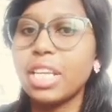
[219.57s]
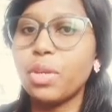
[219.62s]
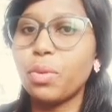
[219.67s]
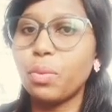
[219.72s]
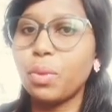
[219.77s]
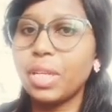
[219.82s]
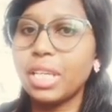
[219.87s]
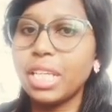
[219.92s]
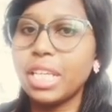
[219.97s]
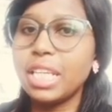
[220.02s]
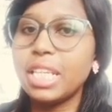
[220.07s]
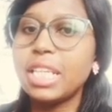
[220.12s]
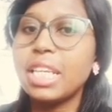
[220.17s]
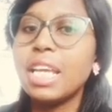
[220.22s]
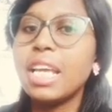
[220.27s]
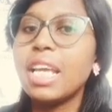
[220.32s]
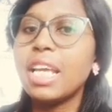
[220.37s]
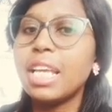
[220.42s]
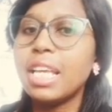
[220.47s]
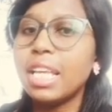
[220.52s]
that we need
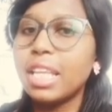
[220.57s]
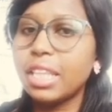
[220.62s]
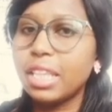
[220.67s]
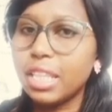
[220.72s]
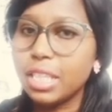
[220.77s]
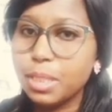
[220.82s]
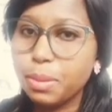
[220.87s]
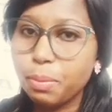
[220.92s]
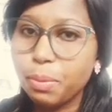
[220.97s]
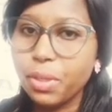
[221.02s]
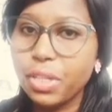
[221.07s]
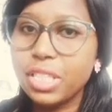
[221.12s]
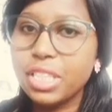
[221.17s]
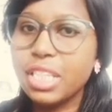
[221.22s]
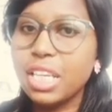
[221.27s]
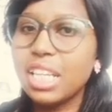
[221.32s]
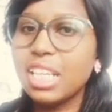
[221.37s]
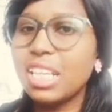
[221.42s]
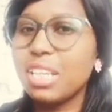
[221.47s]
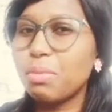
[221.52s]
this
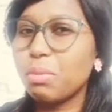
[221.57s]
person.